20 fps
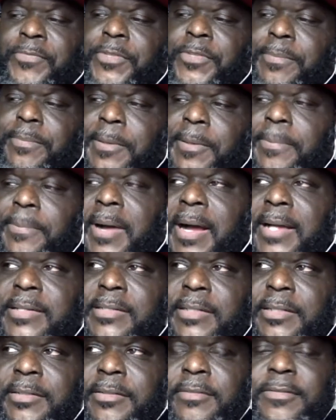to be
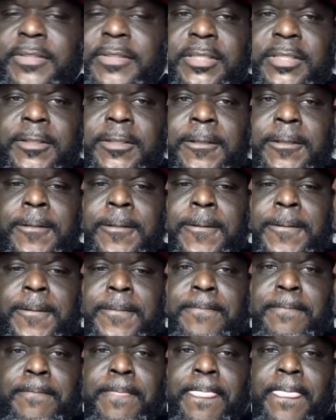positive and
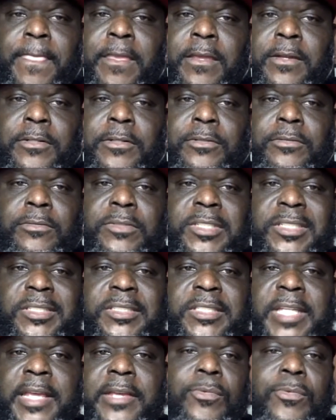yeah you know,
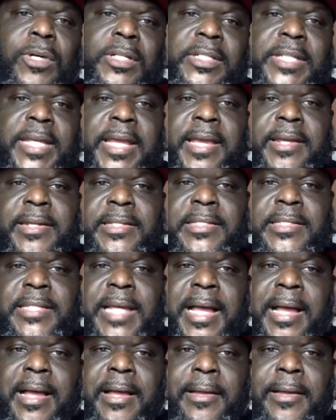just take one day at a
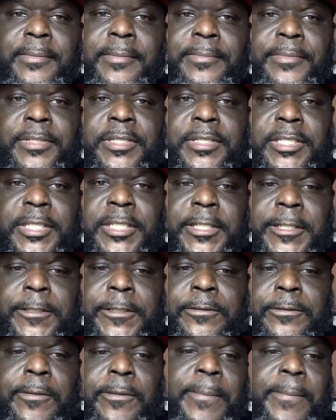time
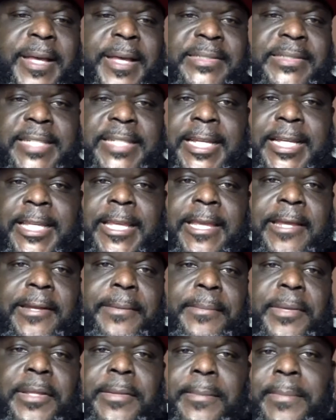and do the best that I
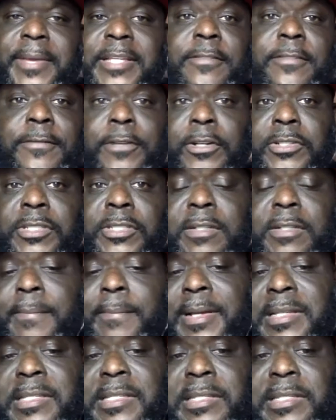can and be the best version of
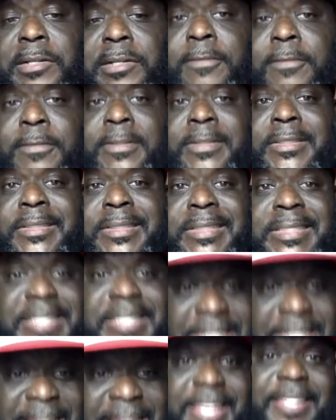myself yeah.
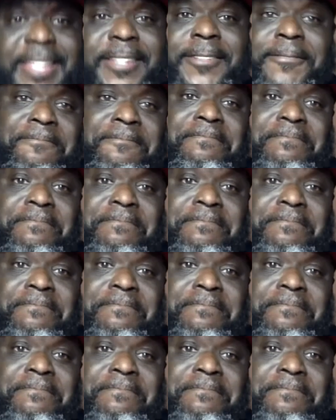today.